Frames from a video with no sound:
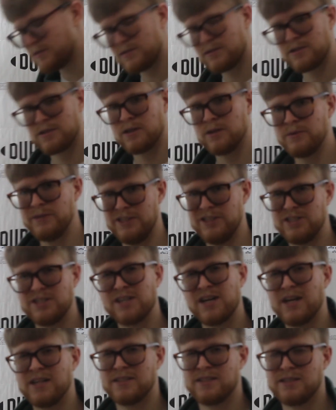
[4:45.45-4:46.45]
So we just
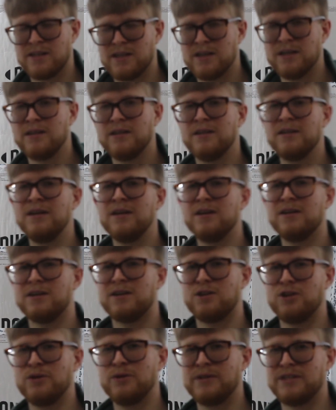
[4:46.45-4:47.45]
got done
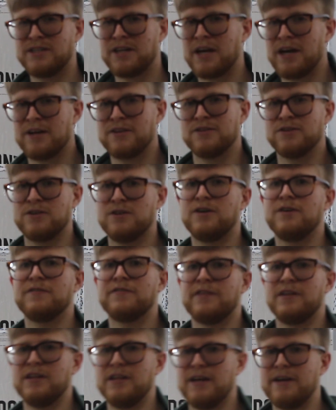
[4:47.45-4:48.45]
gluing together all
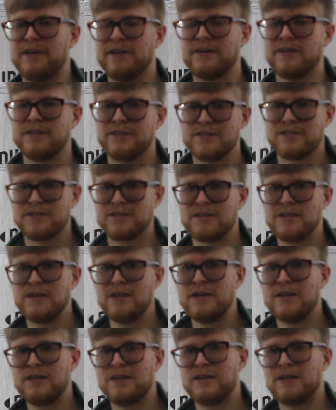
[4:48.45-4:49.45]
of the layers.
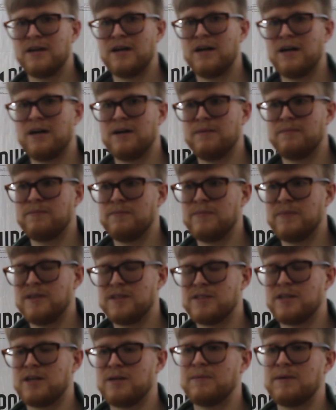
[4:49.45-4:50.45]
It
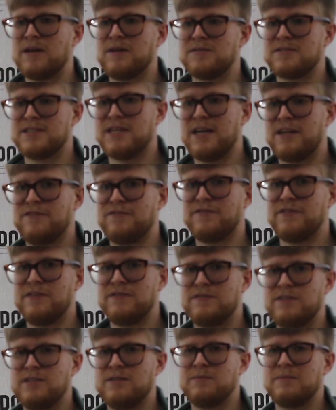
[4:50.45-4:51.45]
took about
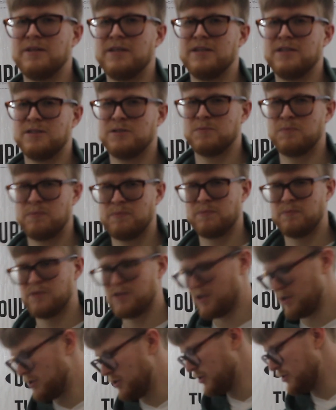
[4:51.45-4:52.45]
10-15 minutes
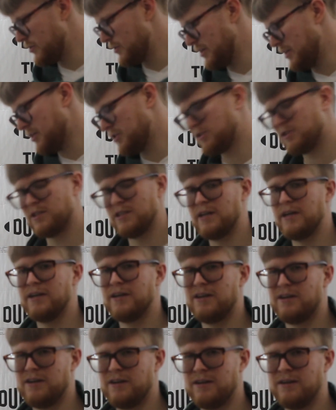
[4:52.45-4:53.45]
to glue each
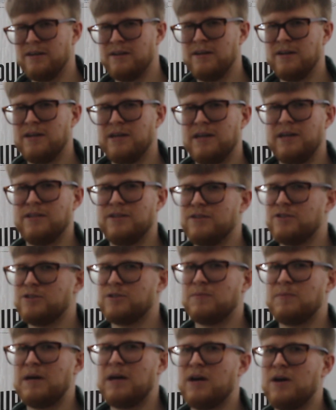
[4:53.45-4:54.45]
layer, and there's
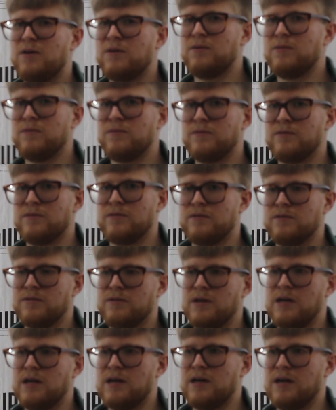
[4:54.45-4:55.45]
about
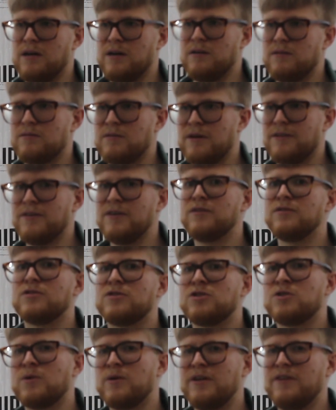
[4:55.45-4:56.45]
I think
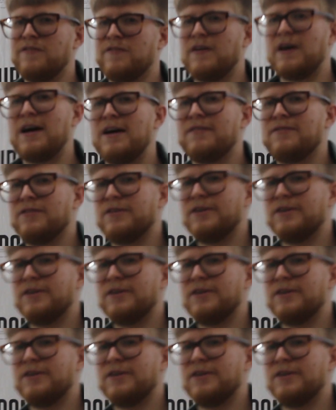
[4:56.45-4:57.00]
there's 25